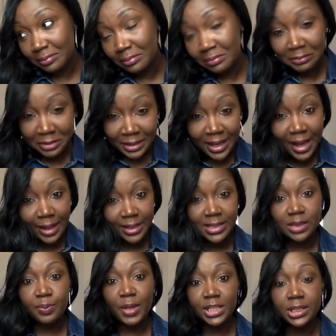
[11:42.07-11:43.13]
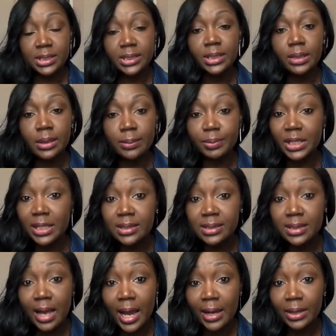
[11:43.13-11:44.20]
Yeah, especially because
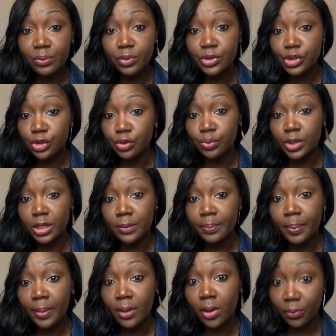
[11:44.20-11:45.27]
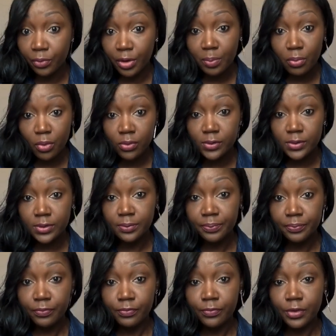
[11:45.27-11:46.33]
I was doing a remote,
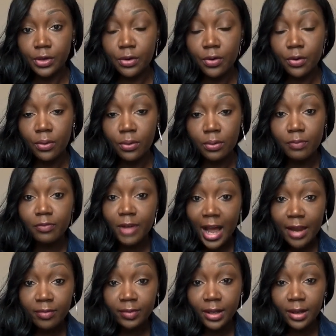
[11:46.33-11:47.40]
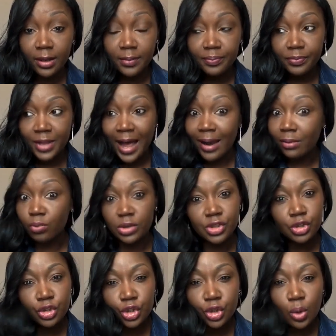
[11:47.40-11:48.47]
Viva. I
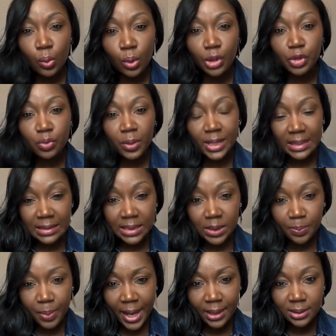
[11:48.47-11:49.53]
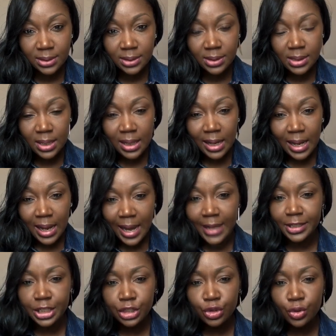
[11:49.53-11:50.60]
wasn't sure what to expect. I
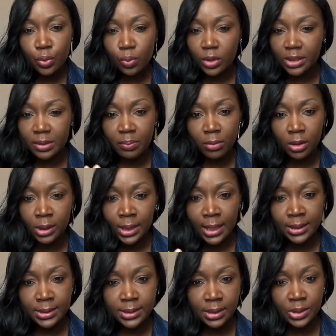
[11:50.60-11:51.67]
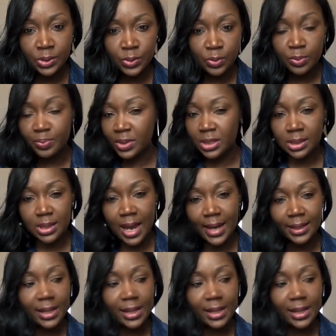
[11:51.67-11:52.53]
didn't know what the modalities would be like.